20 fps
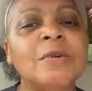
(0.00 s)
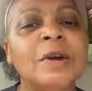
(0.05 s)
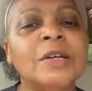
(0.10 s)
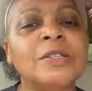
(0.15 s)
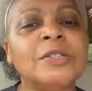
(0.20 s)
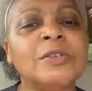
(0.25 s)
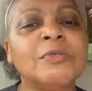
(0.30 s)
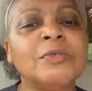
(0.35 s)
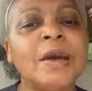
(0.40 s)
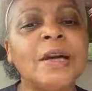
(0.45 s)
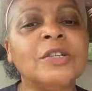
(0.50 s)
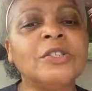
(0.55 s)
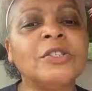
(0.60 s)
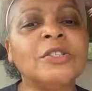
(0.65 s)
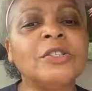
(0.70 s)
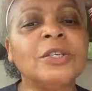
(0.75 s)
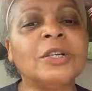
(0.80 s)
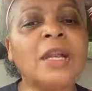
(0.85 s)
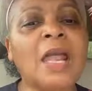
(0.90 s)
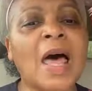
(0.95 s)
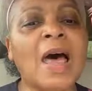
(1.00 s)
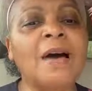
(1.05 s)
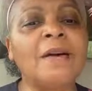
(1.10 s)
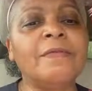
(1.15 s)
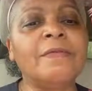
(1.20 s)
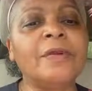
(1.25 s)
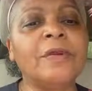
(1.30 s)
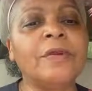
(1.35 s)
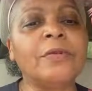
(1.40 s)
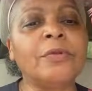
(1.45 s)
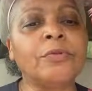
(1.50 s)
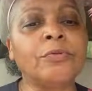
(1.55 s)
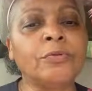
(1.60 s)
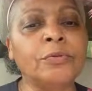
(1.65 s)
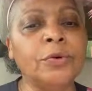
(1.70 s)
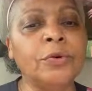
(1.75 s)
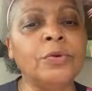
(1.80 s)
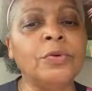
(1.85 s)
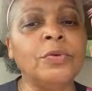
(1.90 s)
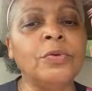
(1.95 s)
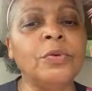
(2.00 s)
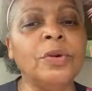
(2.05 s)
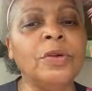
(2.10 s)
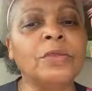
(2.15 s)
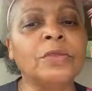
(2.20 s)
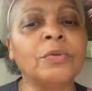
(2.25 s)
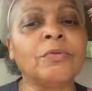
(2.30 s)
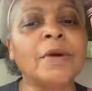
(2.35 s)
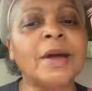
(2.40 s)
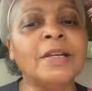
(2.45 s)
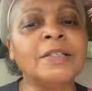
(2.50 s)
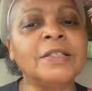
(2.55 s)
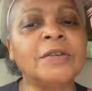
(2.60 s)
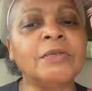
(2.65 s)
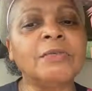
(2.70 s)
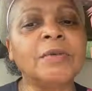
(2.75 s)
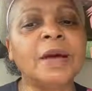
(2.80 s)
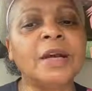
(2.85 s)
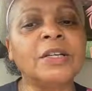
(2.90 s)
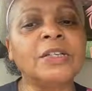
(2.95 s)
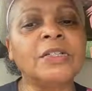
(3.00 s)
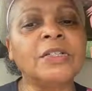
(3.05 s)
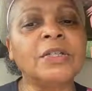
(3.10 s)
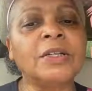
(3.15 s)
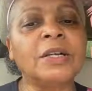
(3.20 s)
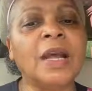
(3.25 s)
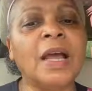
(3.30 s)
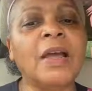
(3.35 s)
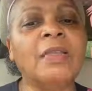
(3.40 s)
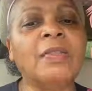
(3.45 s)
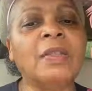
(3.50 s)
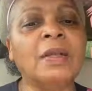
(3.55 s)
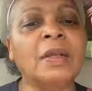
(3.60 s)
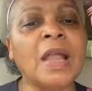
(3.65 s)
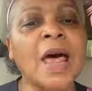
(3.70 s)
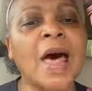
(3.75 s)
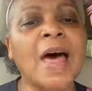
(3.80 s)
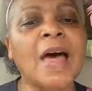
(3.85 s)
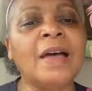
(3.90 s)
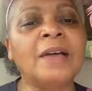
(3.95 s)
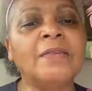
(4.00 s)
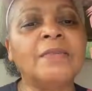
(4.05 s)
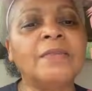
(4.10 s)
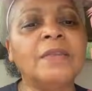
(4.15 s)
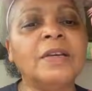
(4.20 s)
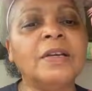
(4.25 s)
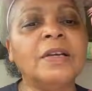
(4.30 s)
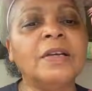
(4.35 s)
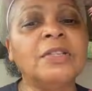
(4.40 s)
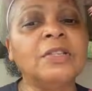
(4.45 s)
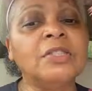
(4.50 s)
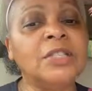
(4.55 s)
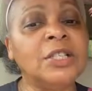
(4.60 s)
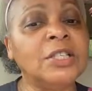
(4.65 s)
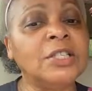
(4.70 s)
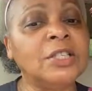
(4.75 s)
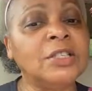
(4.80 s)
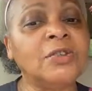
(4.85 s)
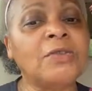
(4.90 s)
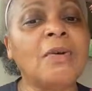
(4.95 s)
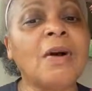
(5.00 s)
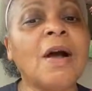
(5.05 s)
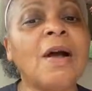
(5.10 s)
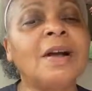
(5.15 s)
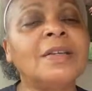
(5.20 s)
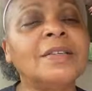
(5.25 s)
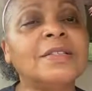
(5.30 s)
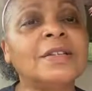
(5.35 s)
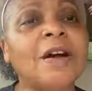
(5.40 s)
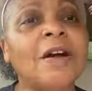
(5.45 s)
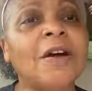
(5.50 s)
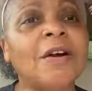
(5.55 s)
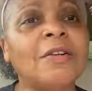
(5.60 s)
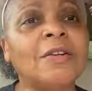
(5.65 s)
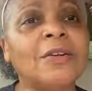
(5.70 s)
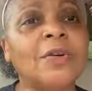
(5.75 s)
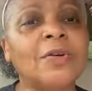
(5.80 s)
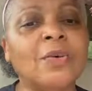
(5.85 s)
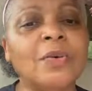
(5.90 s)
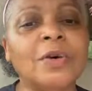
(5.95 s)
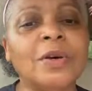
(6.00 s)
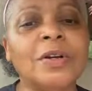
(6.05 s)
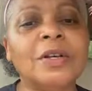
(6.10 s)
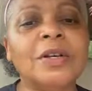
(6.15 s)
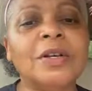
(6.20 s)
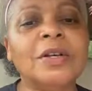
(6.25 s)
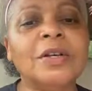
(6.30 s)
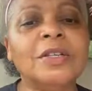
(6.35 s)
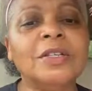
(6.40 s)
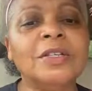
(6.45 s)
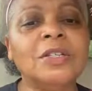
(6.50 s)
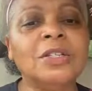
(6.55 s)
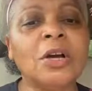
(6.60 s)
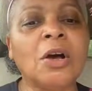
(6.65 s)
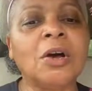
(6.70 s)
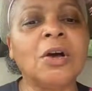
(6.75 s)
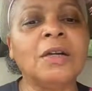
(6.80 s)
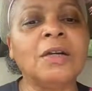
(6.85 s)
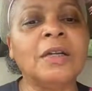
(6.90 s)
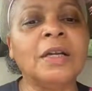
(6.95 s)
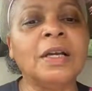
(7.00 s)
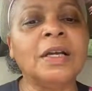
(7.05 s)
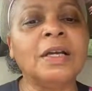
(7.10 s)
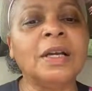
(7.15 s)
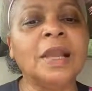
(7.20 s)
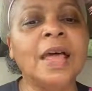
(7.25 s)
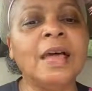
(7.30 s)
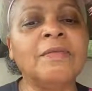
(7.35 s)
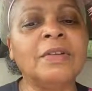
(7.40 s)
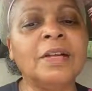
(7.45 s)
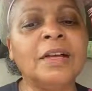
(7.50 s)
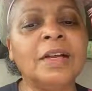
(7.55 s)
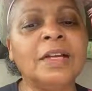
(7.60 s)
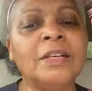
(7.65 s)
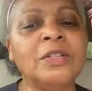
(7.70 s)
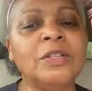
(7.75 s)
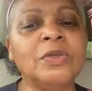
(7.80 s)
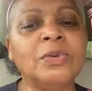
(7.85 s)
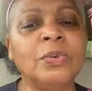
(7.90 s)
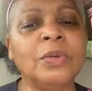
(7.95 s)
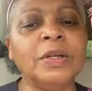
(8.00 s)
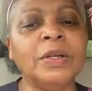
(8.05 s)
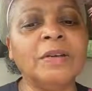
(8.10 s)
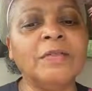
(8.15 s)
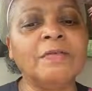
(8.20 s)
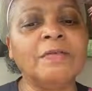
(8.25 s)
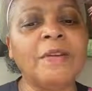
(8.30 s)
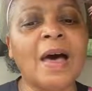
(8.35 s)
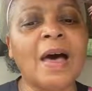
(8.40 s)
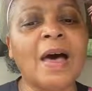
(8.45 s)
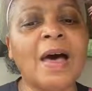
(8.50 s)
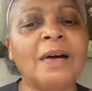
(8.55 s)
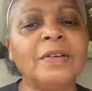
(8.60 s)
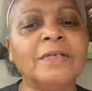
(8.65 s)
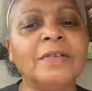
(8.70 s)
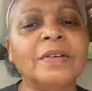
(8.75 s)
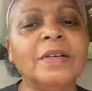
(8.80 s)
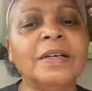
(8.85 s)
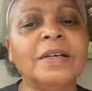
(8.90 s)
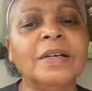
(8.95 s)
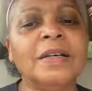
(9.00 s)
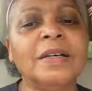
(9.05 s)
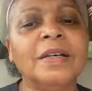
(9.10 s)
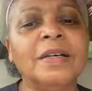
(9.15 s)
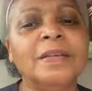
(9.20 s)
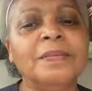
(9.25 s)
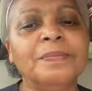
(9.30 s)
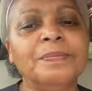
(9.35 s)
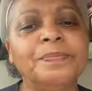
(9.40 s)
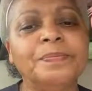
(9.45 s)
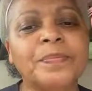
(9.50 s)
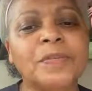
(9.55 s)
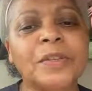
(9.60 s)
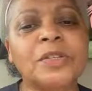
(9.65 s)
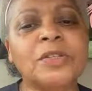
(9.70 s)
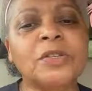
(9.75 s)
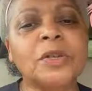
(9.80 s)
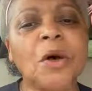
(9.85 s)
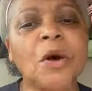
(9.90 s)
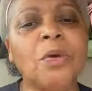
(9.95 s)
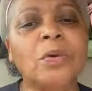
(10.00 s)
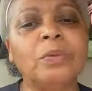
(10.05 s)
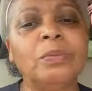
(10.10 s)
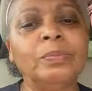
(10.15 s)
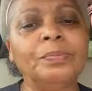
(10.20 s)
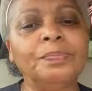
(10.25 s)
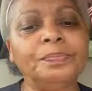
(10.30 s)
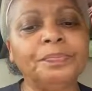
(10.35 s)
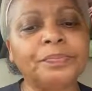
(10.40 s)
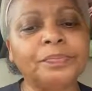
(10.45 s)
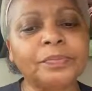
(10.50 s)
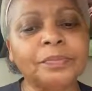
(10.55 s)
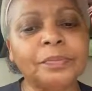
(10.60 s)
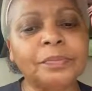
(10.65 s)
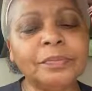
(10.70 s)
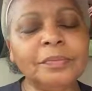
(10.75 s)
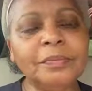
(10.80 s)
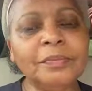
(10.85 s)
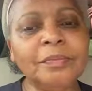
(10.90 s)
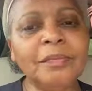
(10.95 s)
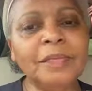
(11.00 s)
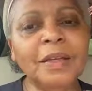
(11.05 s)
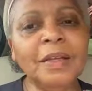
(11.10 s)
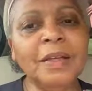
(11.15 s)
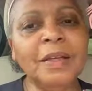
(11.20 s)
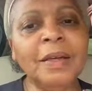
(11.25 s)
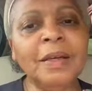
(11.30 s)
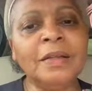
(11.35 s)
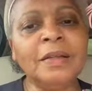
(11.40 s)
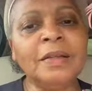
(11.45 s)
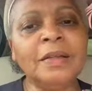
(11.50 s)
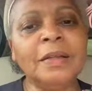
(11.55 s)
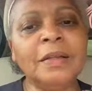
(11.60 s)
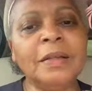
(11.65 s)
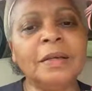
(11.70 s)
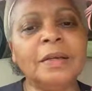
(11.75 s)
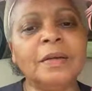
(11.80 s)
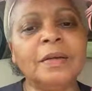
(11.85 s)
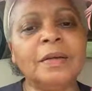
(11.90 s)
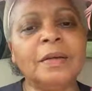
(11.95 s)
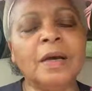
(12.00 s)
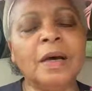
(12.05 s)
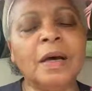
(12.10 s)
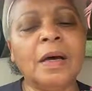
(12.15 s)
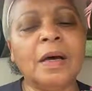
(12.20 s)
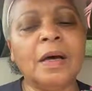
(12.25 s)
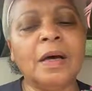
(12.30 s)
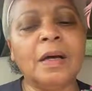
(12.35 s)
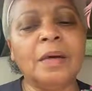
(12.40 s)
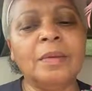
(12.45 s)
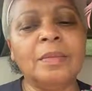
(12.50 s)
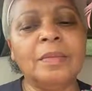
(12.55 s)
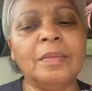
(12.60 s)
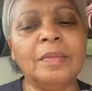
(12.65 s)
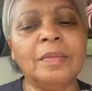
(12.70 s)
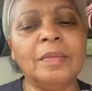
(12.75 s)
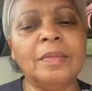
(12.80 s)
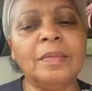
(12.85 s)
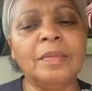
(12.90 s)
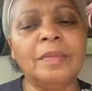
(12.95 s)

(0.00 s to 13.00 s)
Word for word: resurrection life through the resurrection and the life Jesus Christ our Lord. John 11 and 25. So in the um,